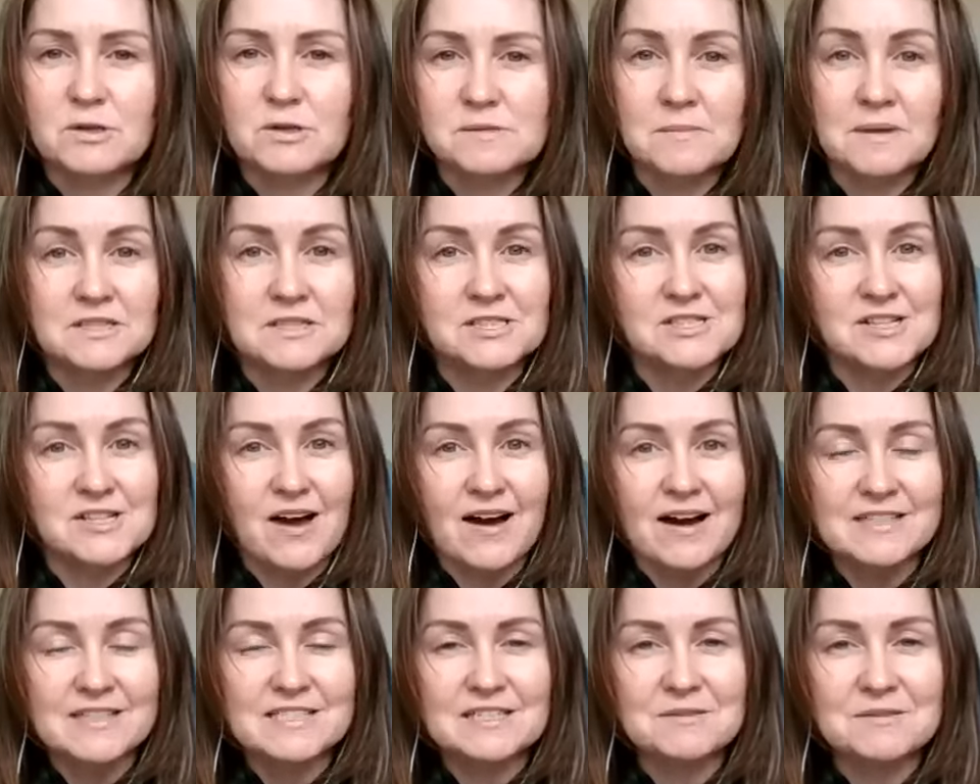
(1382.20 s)
as much as
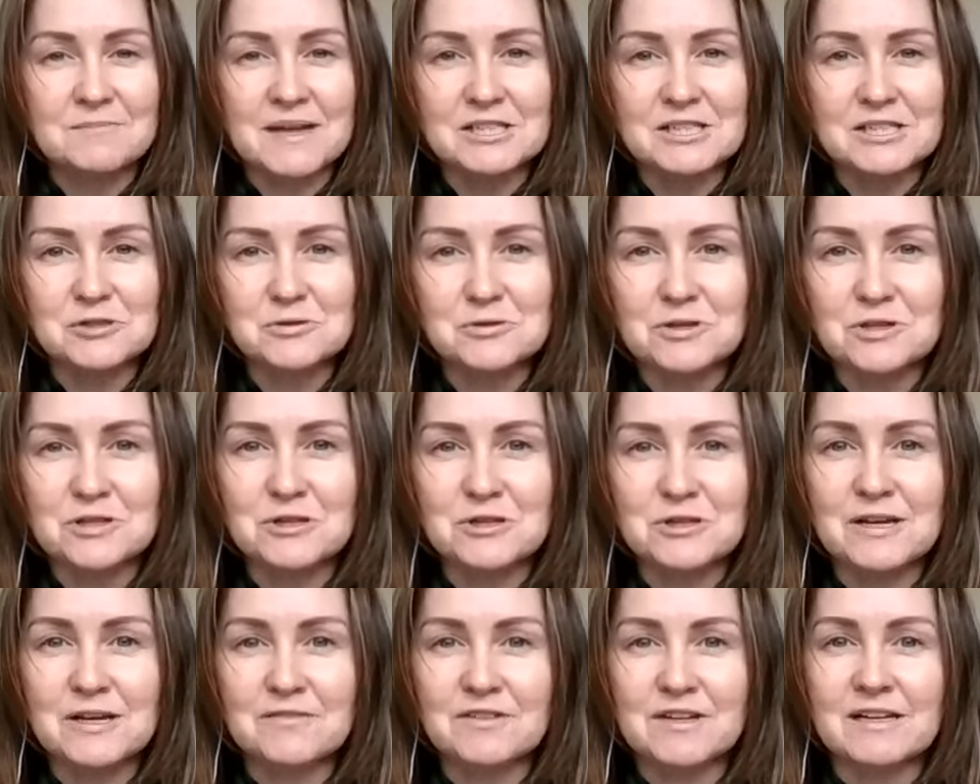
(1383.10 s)
I did, make sure that
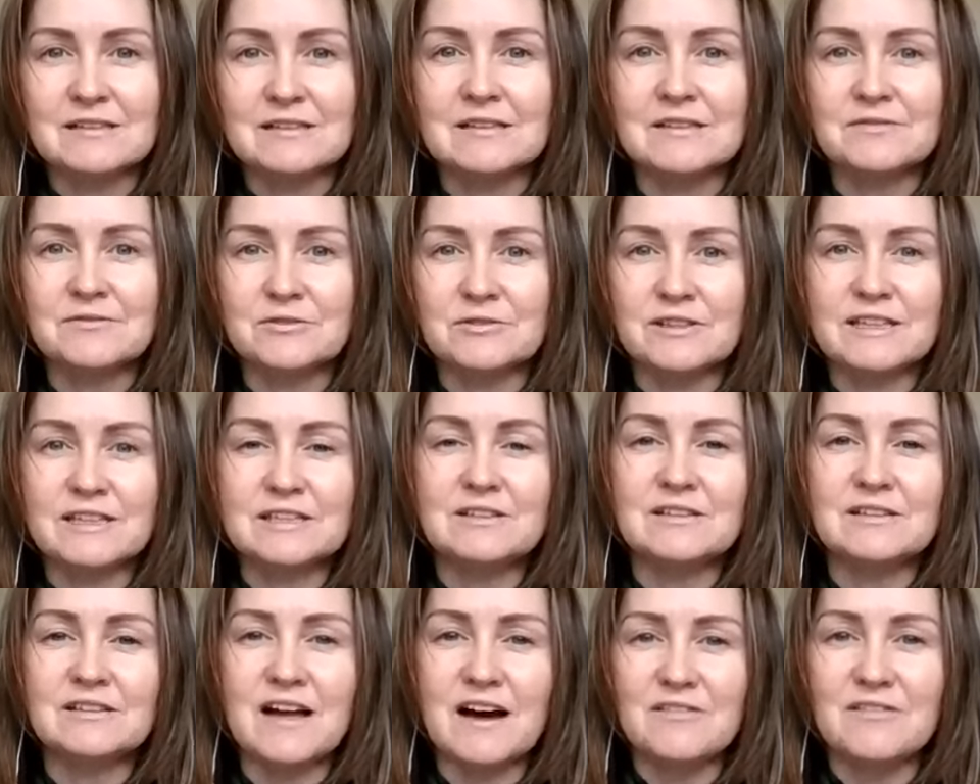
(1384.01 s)
you give it a
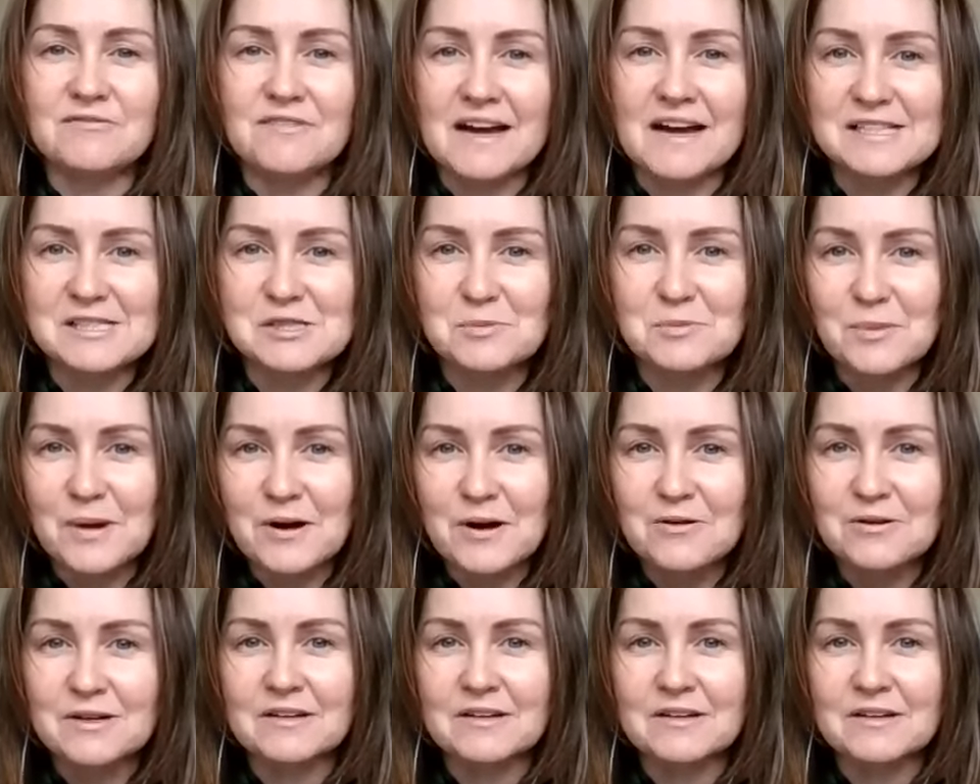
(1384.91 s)
little love as well.